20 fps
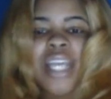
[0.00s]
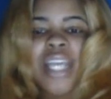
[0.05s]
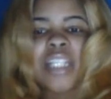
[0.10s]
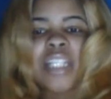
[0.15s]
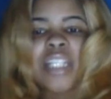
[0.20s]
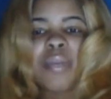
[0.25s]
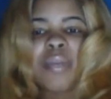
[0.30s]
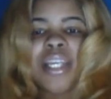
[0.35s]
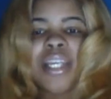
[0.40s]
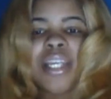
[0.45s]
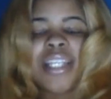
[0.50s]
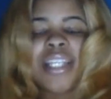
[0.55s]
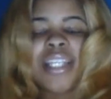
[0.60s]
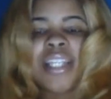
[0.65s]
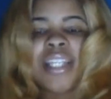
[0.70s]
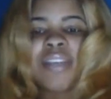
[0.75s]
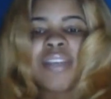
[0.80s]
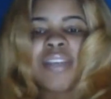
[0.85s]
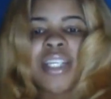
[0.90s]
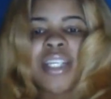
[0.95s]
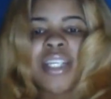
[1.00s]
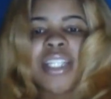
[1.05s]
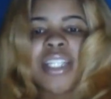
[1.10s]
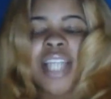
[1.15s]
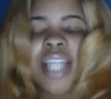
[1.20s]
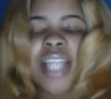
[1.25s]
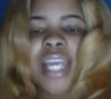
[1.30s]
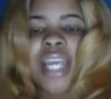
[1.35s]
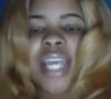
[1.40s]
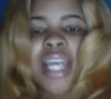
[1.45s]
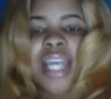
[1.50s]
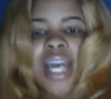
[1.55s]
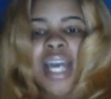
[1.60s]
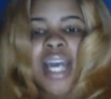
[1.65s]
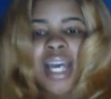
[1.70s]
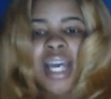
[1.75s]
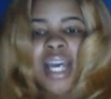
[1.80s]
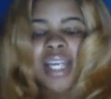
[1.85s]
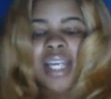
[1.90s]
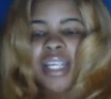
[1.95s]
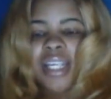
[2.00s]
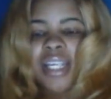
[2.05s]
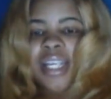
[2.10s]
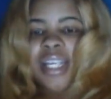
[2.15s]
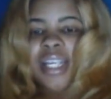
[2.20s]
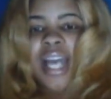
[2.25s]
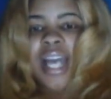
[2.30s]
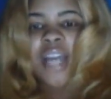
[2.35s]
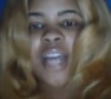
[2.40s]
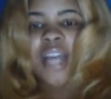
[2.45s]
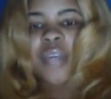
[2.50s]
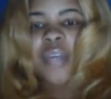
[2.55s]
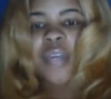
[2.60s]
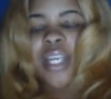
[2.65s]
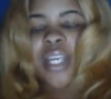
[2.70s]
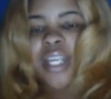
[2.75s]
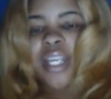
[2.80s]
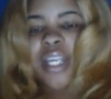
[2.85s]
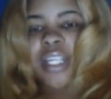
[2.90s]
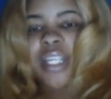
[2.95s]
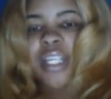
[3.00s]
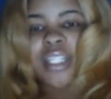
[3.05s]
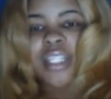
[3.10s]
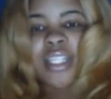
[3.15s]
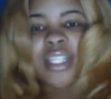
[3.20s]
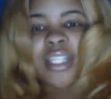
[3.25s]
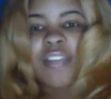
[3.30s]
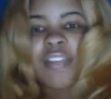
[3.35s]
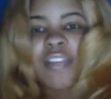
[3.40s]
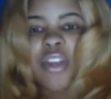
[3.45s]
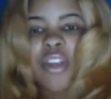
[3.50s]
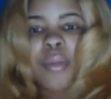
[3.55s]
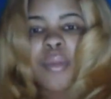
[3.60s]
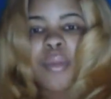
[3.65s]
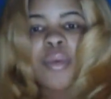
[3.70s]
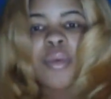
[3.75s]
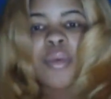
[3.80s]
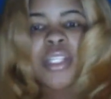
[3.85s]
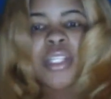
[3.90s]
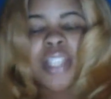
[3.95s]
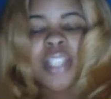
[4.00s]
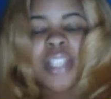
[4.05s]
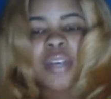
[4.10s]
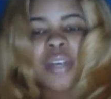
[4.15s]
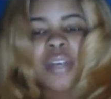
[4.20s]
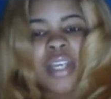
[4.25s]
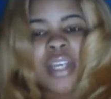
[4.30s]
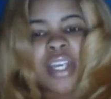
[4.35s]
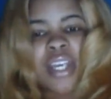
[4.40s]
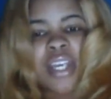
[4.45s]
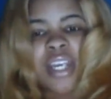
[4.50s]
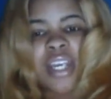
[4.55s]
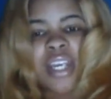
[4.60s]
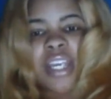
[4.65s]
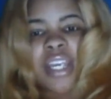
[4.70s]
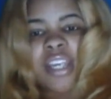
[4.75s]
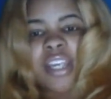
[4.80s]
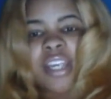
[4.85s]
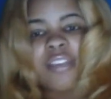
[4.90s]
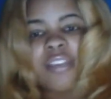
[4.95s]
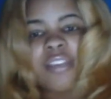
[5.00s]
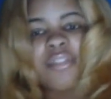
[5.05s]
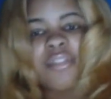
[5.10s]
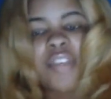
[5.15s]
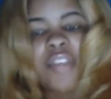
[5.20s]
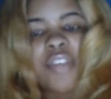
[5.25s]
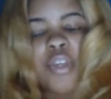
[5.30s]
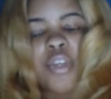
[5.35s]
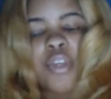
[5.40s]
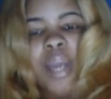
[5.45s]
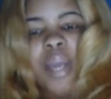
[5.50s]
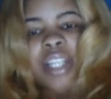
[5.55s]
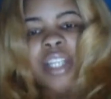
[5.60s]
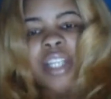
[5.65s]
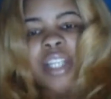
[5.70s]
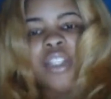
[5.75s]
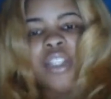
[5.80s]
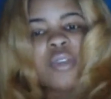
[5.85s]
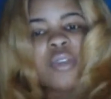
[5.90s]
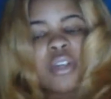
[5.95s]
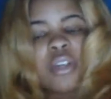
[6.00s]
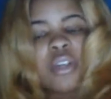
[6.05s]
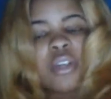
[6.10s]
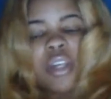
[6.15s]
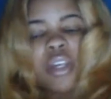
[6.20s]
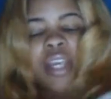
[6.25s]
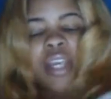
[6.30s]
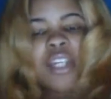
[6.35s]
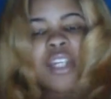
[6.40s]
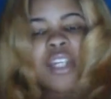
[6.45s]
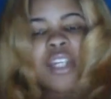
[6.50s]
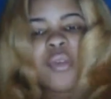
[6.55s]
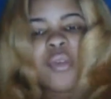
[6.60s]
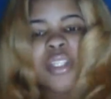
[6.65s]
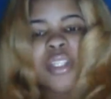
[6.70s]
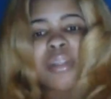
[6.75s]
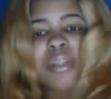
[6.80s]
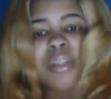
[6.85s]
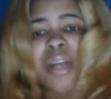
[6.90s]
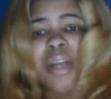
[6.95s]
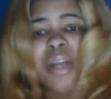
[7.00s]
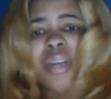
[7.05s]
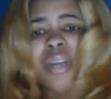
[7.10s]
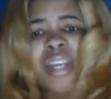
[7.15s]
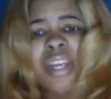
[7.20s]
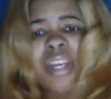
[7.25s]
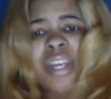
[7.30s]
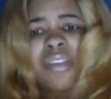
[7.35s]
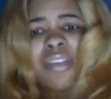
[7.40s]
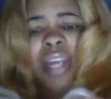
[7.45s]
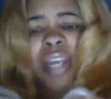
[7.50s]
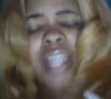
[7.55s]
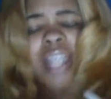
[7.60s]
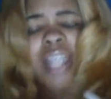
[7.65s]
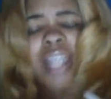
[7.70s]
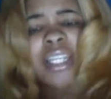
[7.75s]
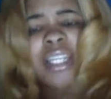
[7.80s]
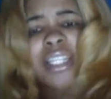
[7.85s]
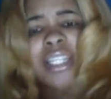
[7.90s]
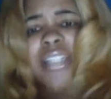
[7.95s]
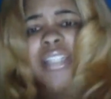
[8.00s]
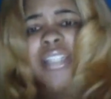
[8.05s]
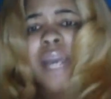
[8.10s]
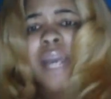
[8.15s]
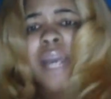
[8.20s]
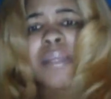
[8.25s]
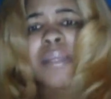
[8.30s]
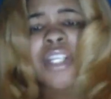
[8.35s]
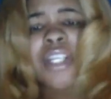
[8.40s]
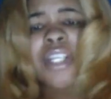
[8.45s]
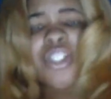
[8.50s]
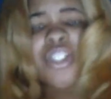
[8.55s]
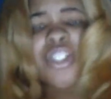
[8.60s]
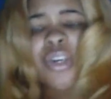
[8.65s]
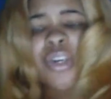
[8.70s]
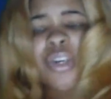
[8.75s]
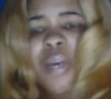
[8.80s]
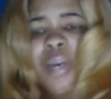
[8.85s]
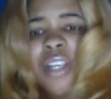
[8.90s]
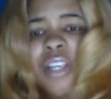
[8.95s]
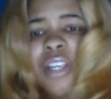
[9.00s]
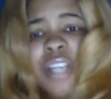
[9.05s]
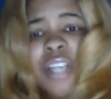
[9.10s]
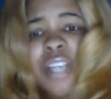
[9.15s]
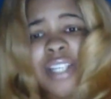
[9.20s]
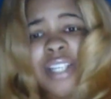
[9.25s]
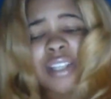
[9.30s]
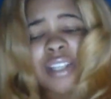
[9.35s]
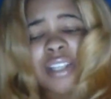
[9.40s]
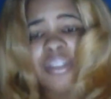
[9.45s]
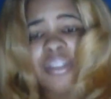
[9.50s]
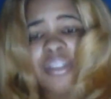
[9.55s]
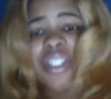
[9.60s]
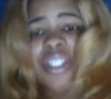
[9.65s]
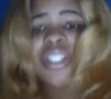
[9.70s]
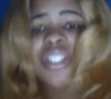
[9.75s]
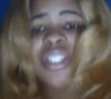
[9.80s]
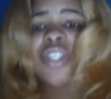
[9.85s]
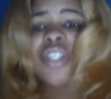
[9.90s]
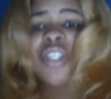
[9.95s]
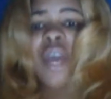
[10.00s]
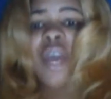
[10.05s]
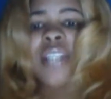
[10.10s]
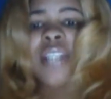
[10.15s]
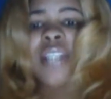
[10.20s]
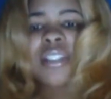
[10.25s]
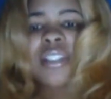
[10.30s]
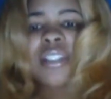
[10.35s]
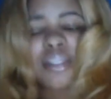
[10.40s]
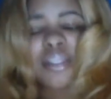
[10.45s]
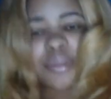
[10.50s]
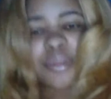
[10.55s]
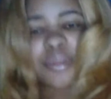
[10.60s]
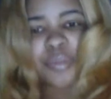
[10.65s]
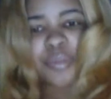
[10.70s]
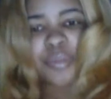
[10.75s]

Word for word: Satan's plan. He's loving it. He's like, I don't care if you're a Buddhist. I don't care if you practice Hinduism. I don't care if you're atheist. Because you know what? You're not serving Jesus Christ.